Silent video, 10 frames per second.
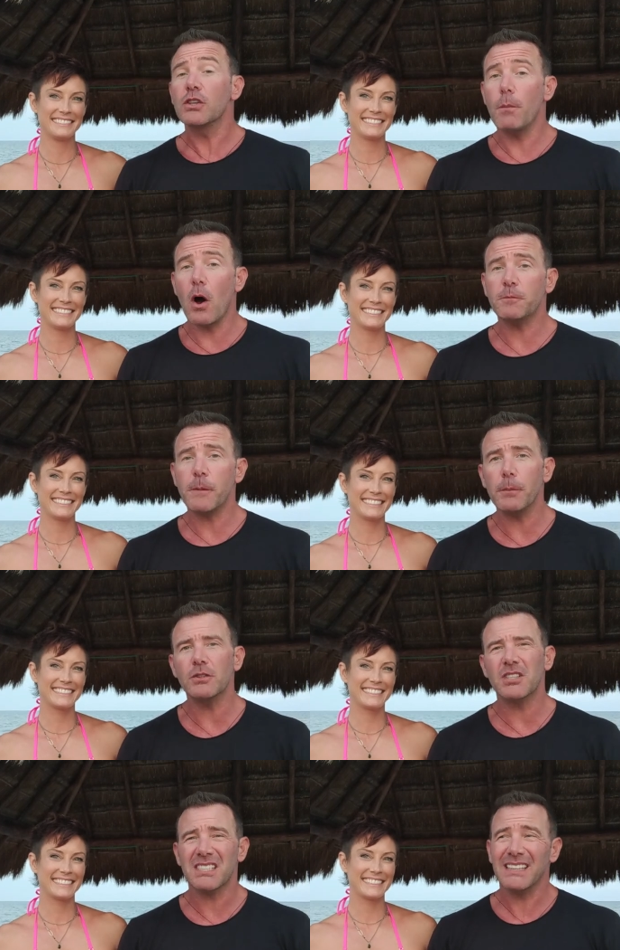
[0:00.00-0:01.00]
Speaker 1: So most people
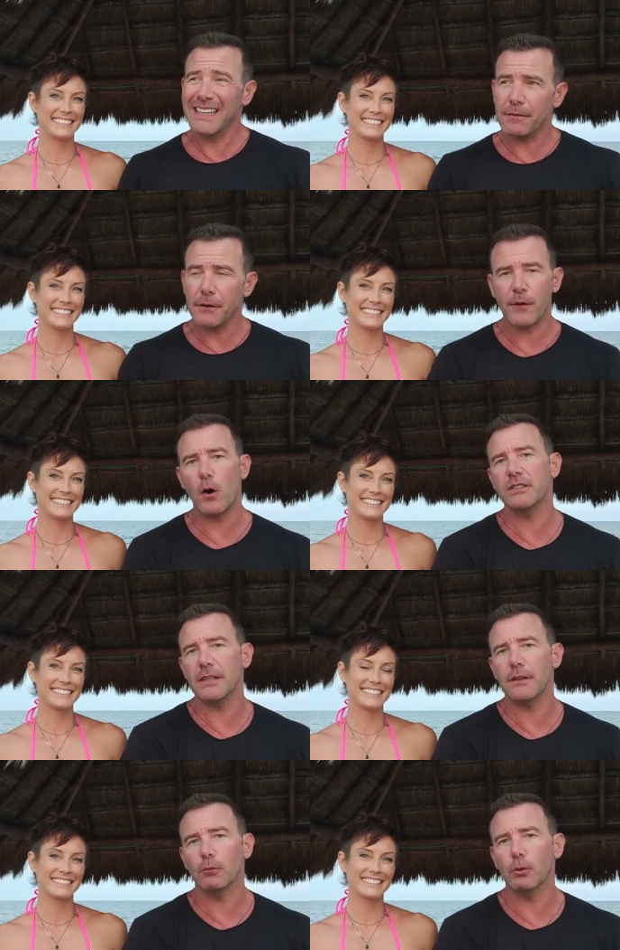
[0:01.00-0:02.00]
just leave their phones
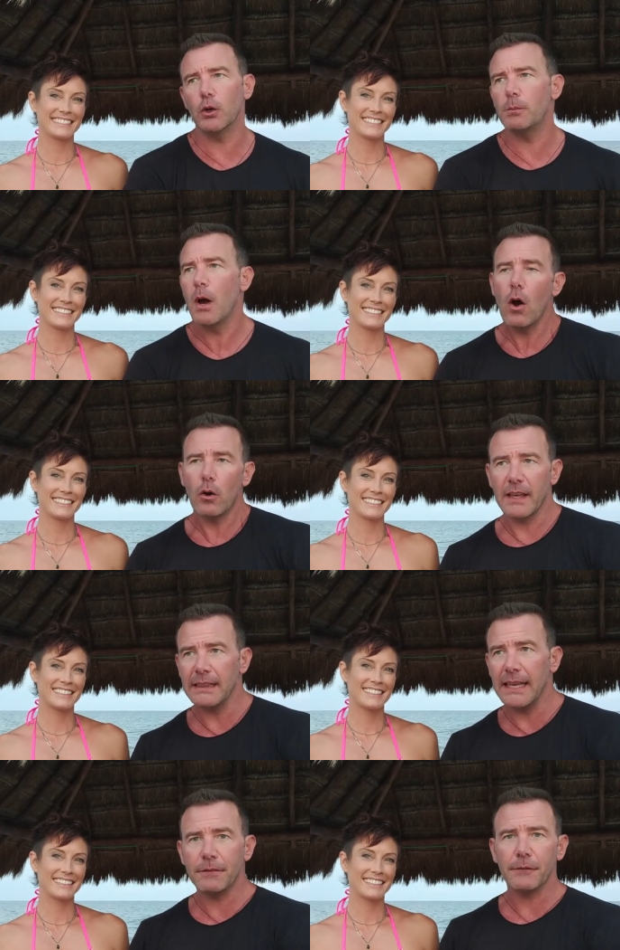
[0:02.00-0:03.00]
in their room or they
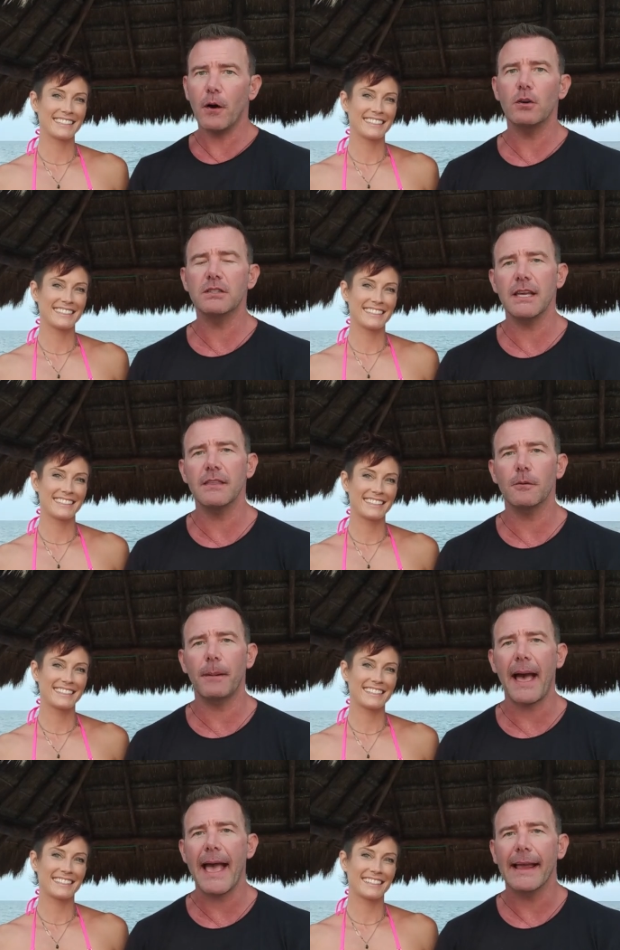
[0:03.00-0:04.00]
leave their phones in their
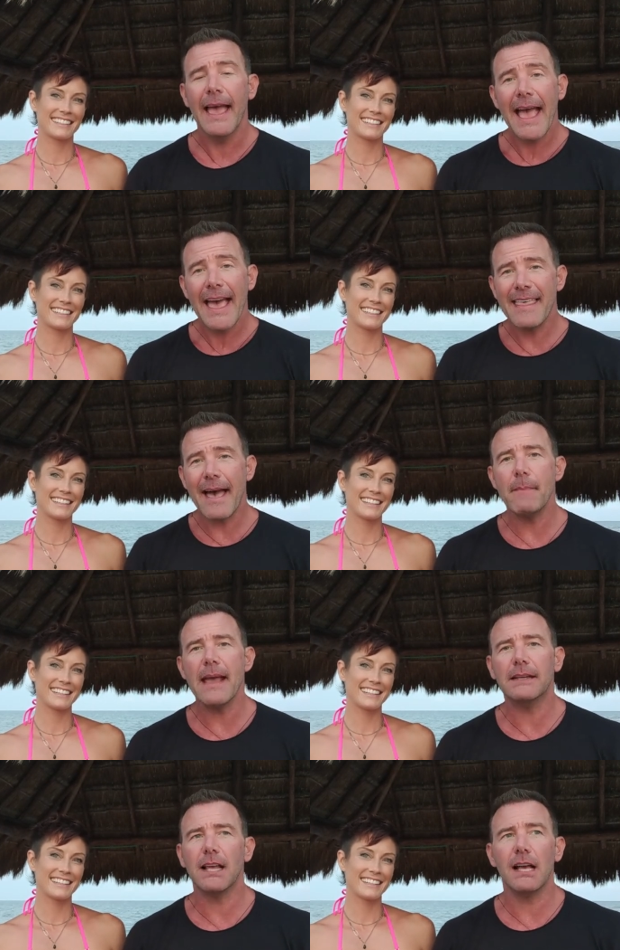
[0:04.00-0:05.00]
bag. And that
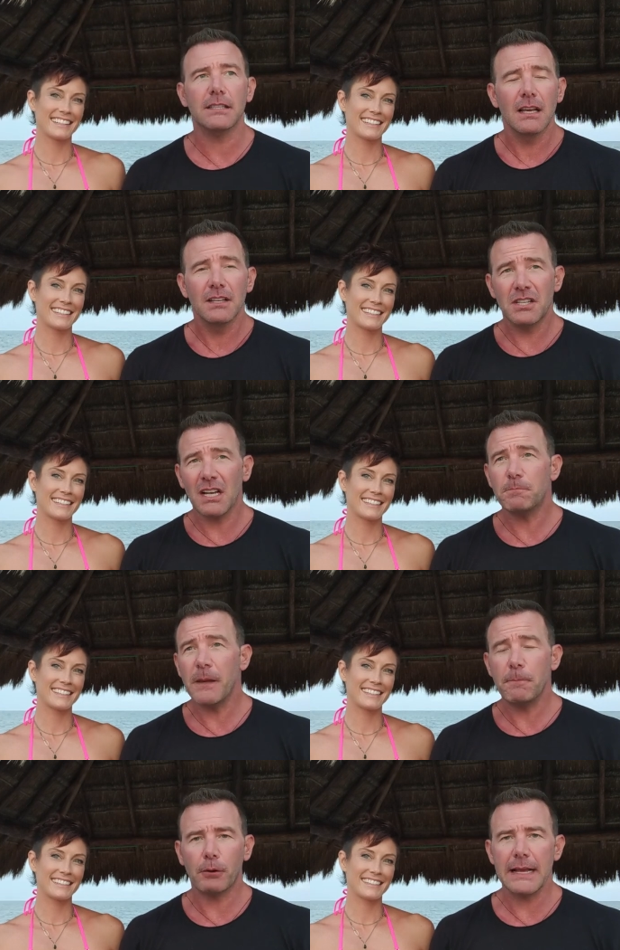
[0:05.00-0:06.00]
makes us just
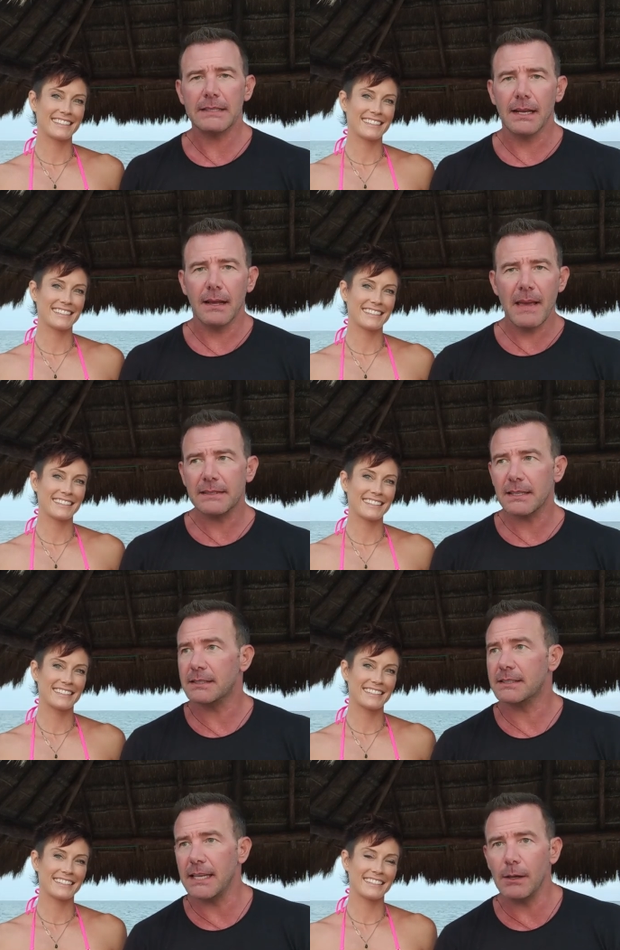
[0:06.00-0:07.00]
be present. It makes us
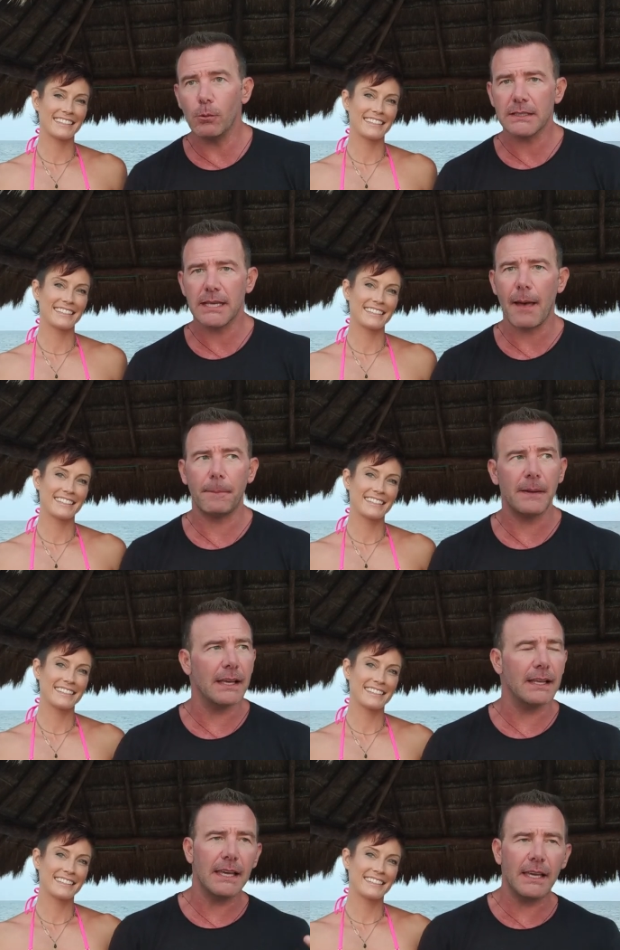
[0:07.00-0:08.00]
see what's happening
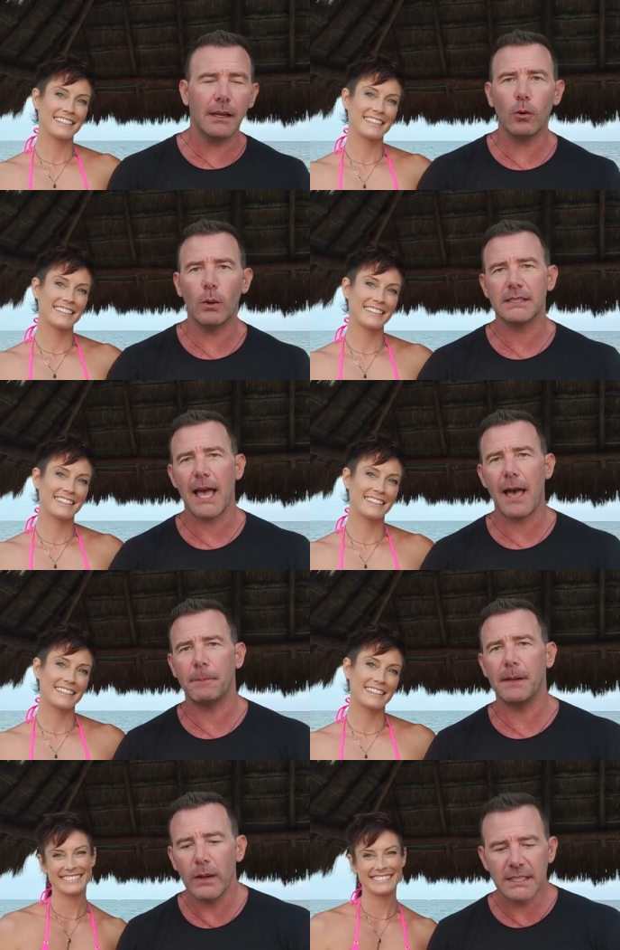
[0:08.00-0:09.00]
and hear what's
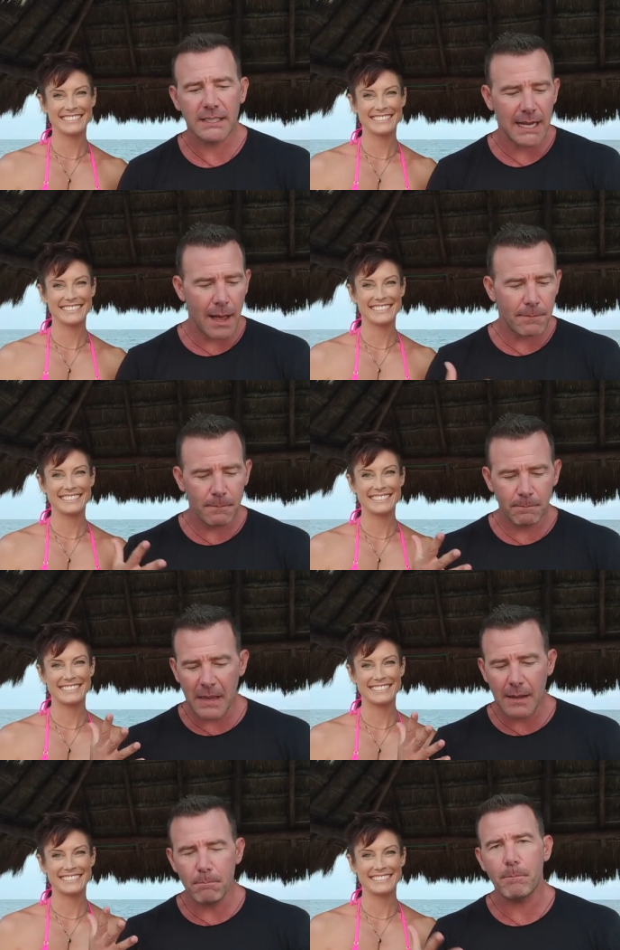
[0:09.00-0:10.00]
happening. We stop
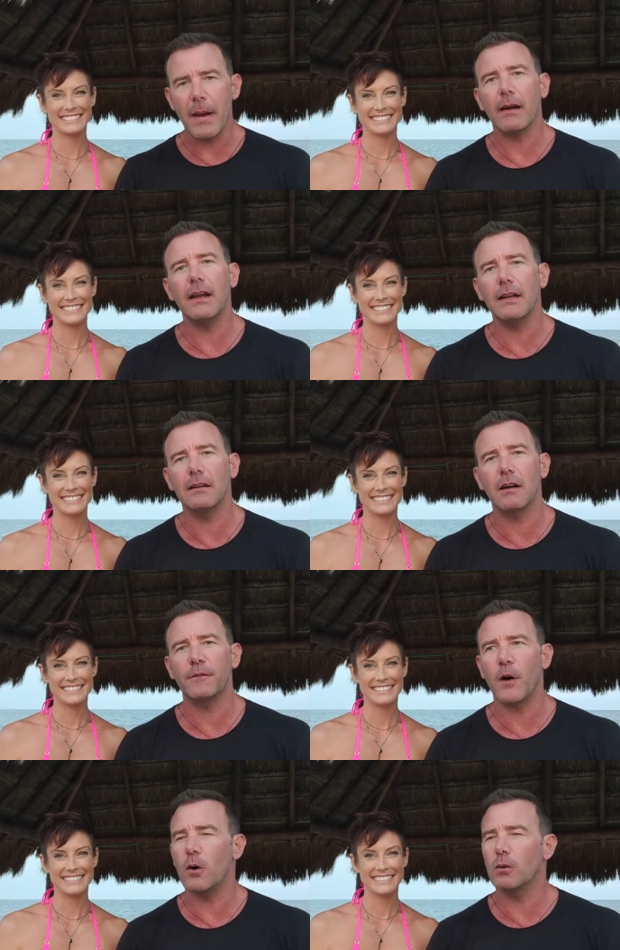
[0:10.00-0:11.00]
being buried in our
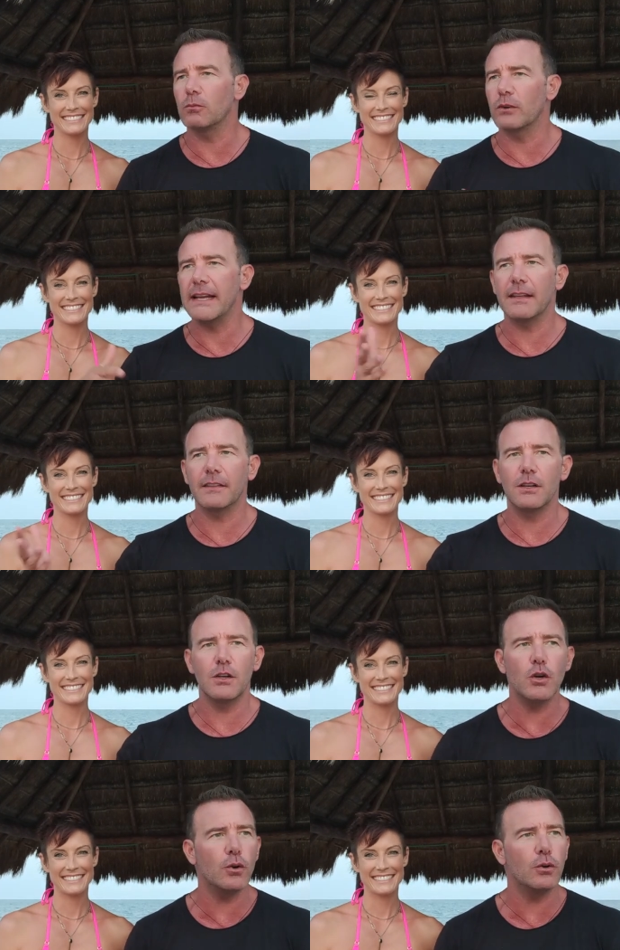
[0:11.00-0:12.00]
phone, reading the
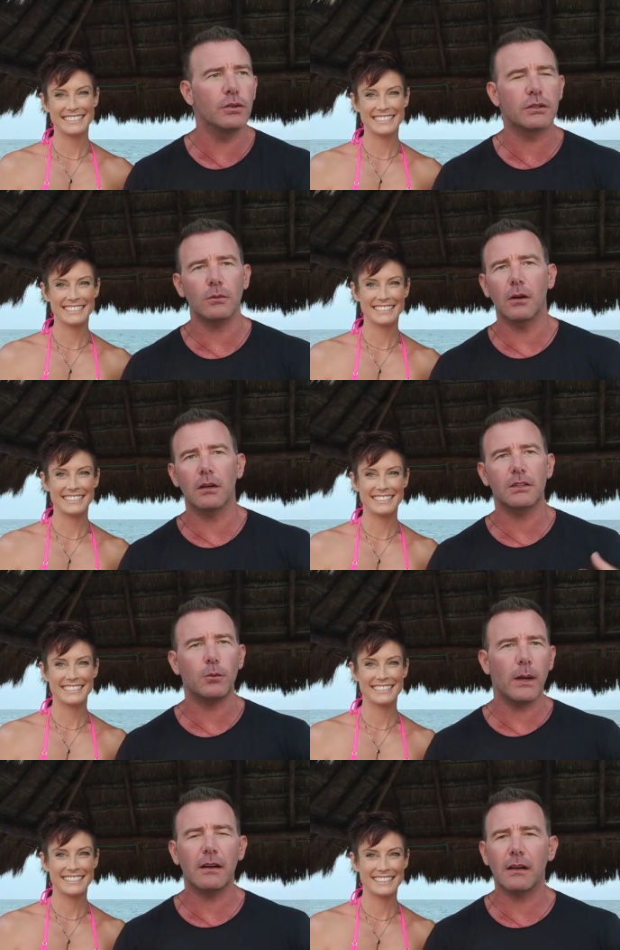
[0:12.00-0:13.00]
news or
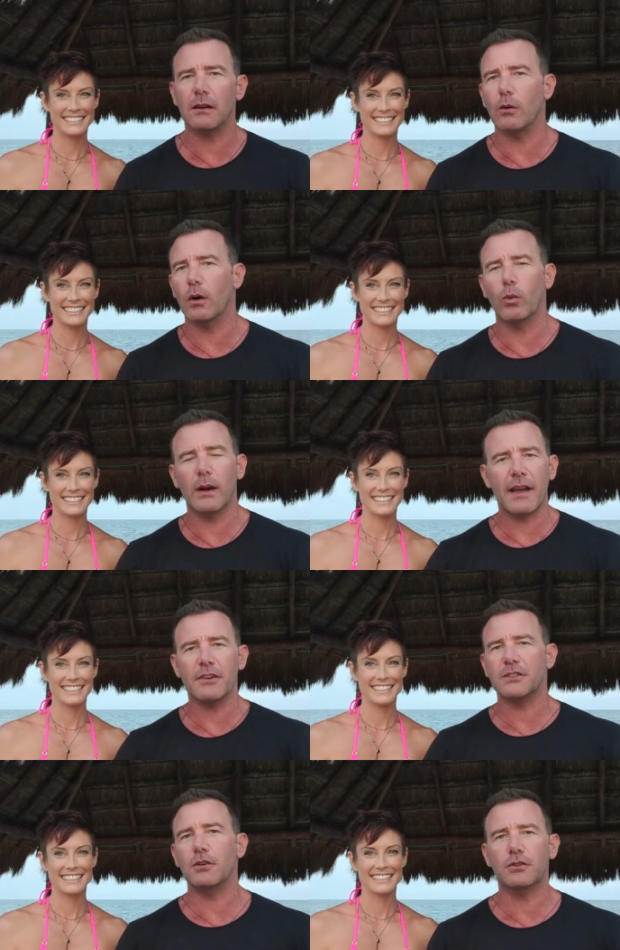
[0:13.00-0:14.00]
Twitter or whatever
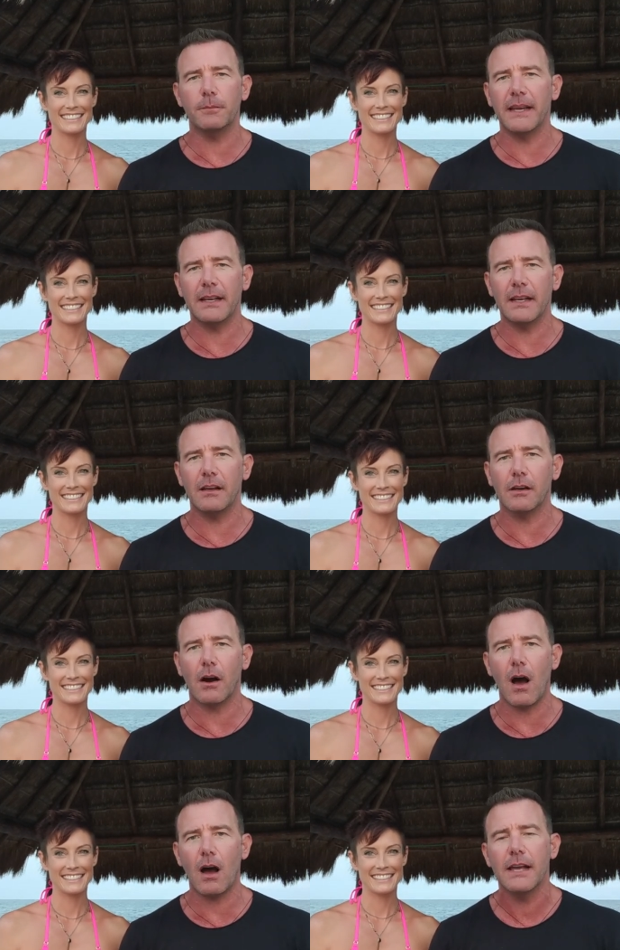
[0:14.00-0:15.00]
social media you're
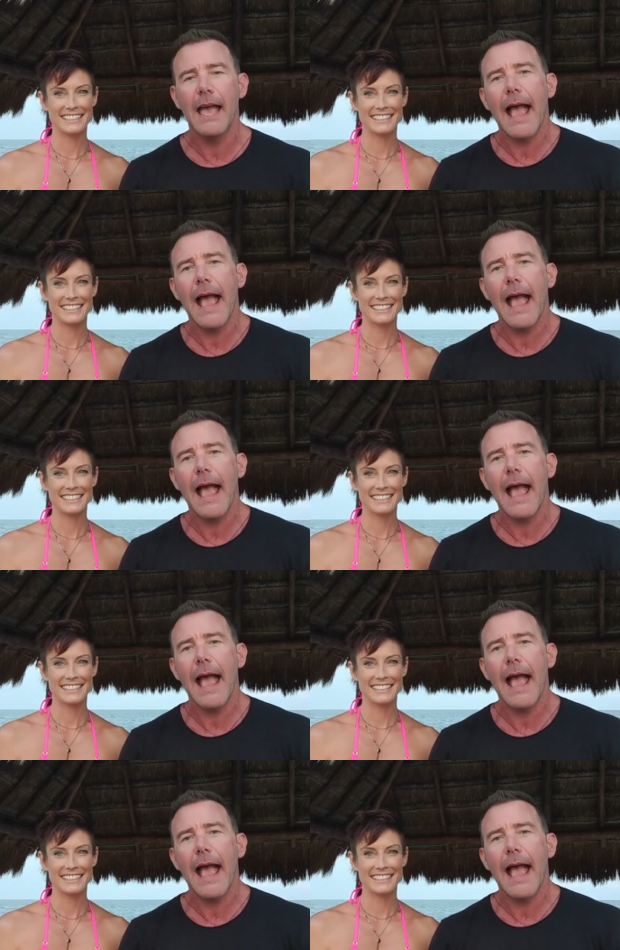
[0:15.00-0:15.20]
on,